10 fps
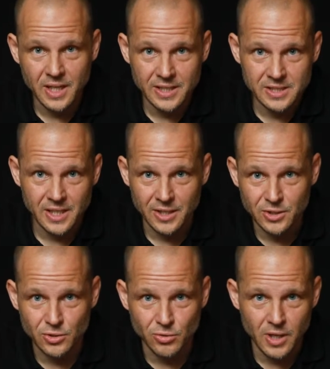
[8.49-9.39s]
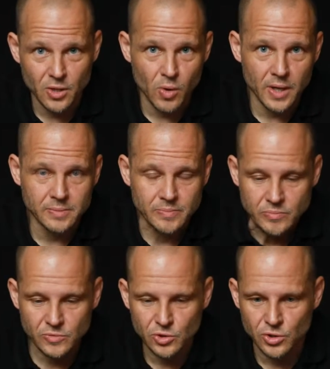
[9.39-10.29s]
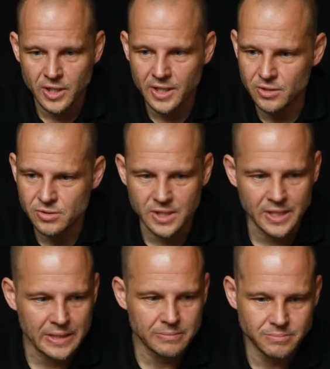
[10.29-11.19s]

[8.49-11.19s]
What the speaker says: I decided to do another one. Today you see